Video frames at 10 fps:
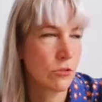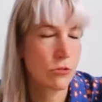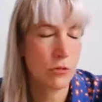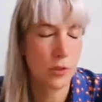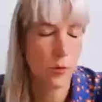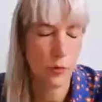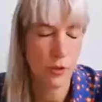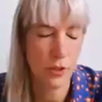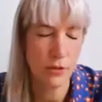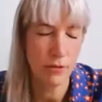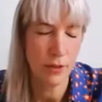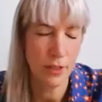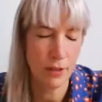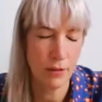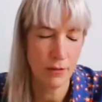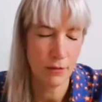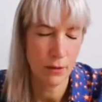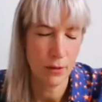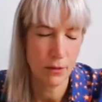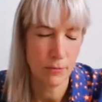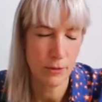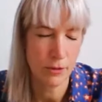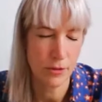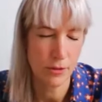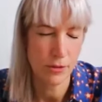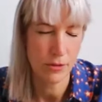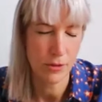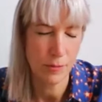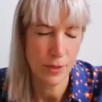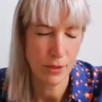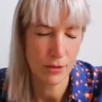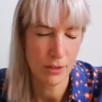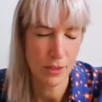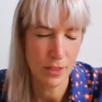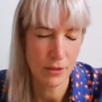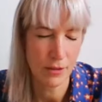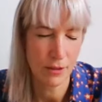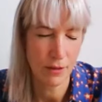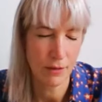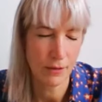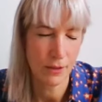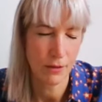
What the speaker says: what's truly important right now. There's something else attached to that.